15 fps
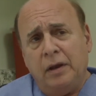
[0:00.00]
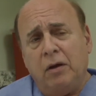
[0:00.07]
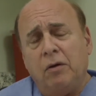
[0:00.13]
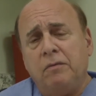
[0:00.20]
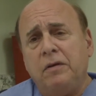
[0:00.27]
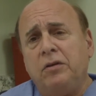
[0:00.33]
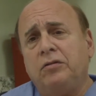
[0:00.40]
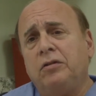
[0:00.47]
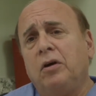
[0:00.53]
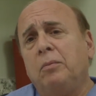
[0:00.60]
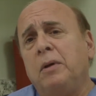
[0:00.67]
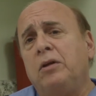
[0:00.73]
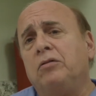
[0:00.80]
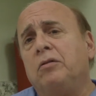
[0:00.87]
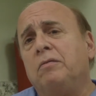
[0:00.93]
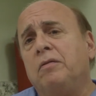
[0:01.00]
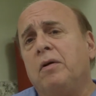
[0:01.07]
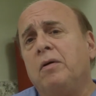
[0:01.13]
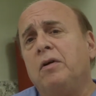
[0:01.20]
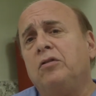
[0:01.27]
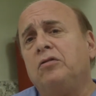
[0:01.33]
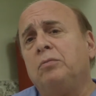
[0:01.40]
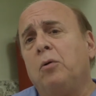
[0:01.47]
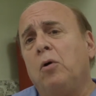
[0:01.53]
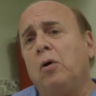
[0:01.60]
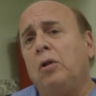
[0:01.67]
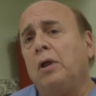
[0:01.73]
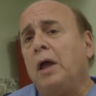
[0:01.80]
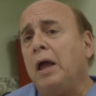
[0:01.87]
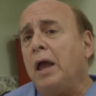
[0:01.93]
Now, a V cell means a very
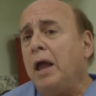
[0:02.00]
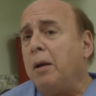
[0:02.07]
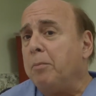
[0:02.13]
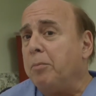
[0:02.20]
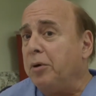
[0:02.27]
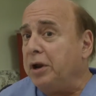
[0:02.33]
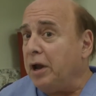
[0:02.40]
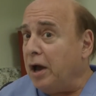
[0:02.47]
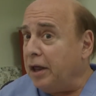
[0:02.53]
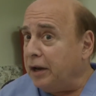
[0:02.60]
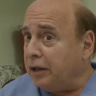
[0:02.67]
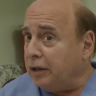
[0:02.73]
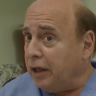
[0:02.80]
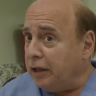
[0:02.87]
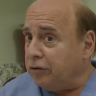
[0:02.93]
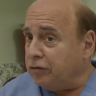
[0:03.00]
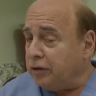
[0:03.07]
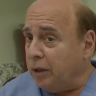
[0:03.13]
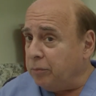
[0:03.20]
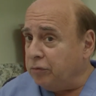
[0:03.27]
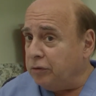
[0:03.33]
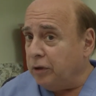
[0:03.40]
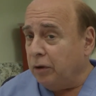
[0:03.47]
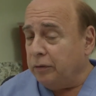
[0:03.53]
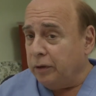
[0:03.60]
small embryonic-like stem cell.